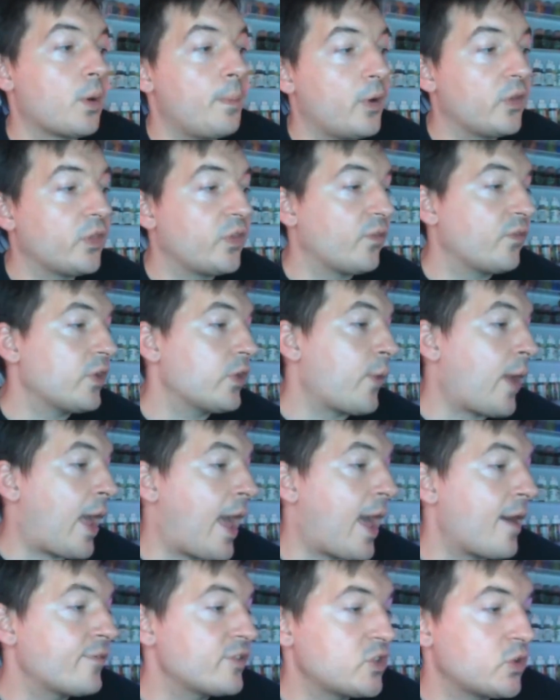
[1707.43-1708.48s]
Both of you
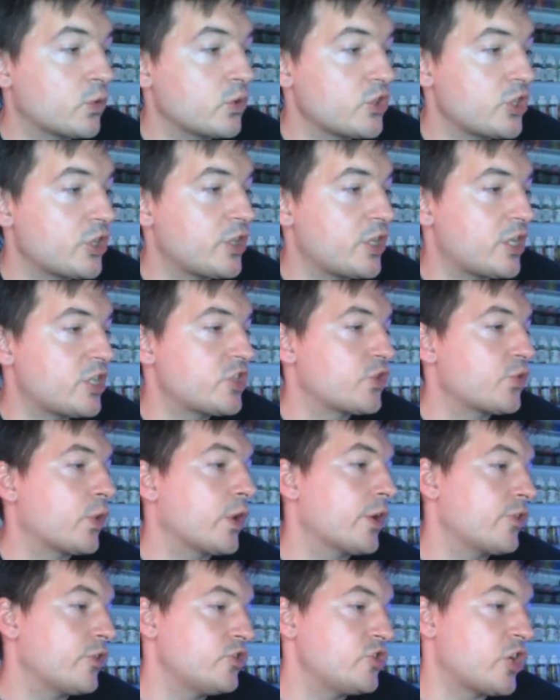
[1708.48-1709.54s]
have Sorcia, the
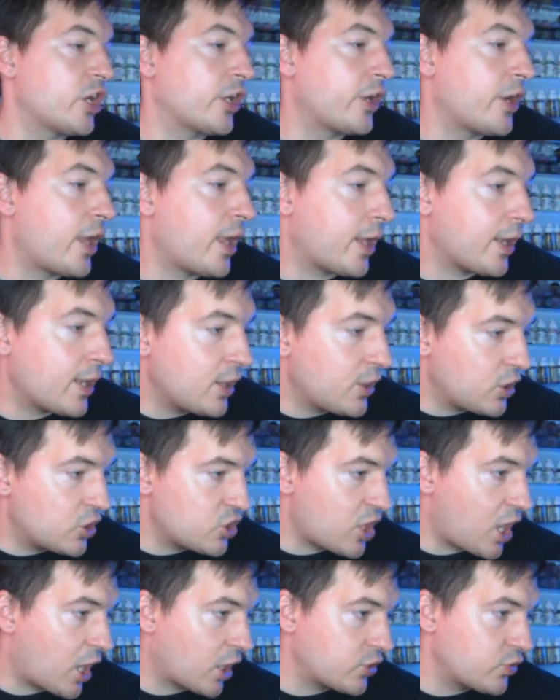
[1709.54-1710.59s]
Destroyer, the Juggernaut, and the
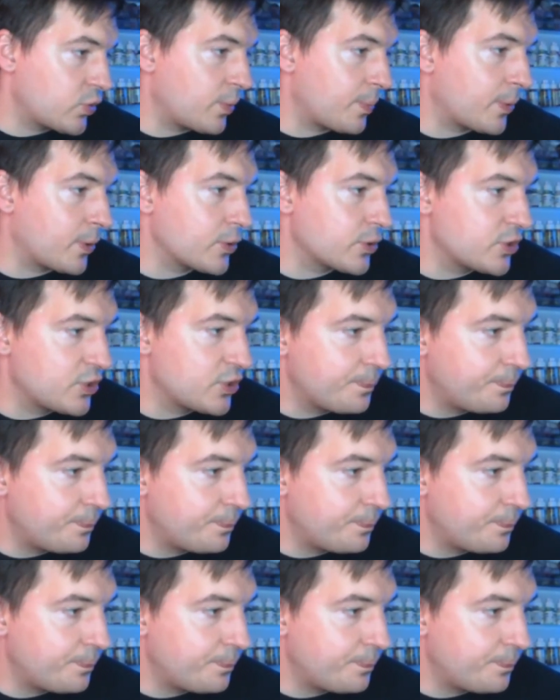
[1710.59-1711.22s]
Shock Troopers.